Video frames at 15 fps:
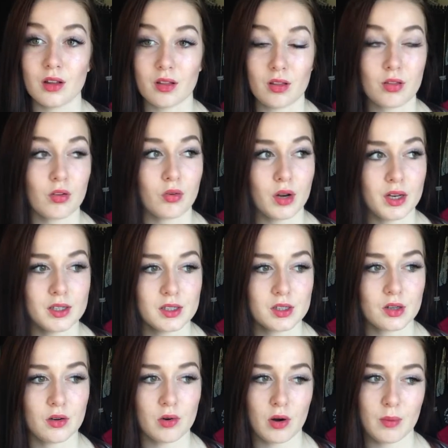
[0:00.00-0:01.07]
Stone Age,
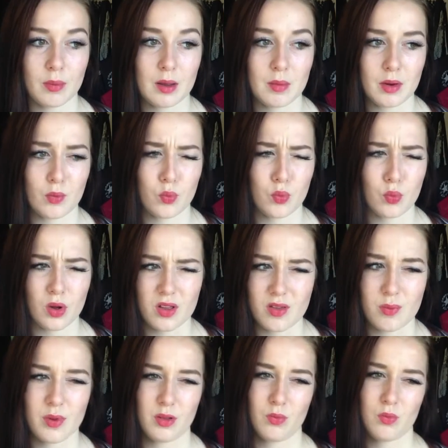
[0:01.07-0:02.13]
or maybe it was,
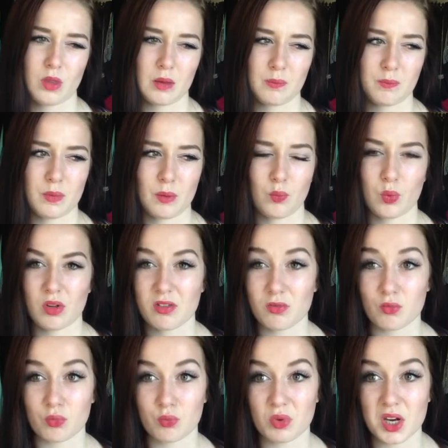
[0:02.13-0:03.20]
but it
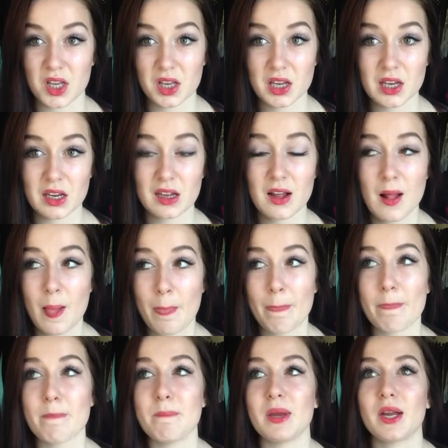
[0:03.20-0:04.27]
wasn't really,
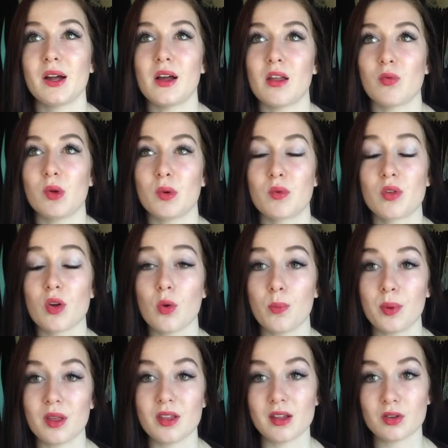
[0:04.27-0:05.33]
because we were so
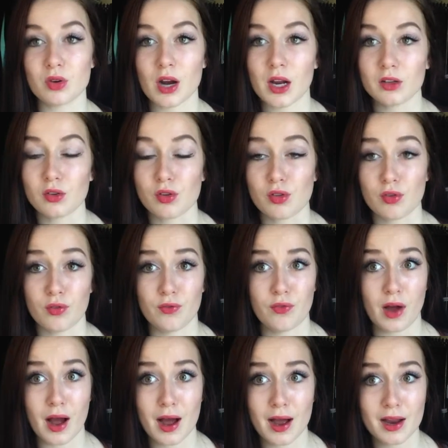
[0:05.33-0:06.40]
busy trying to
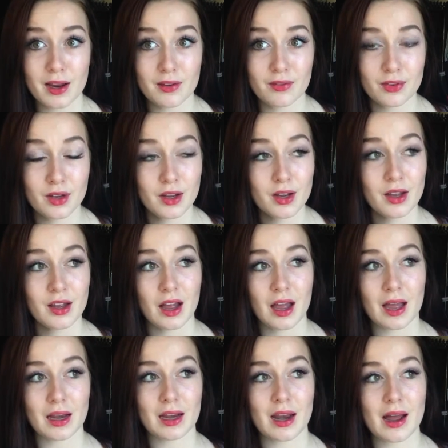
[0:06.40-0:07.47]
survive.
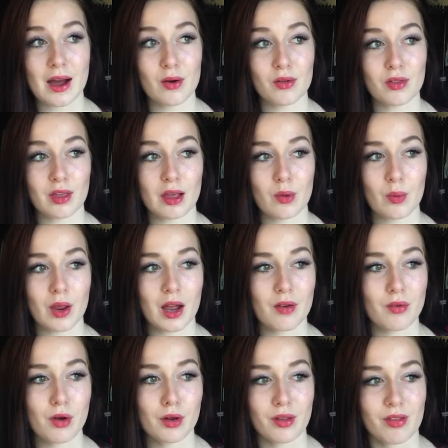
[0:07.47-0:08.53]
And now it's like we have
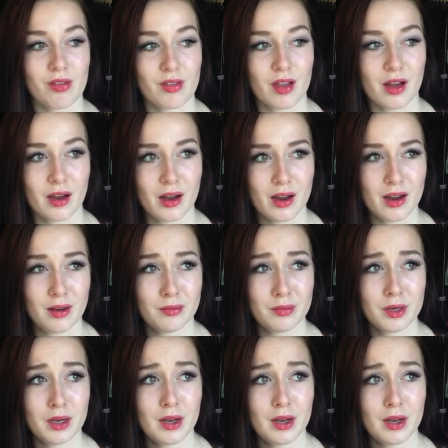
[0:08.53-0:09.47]
all this time,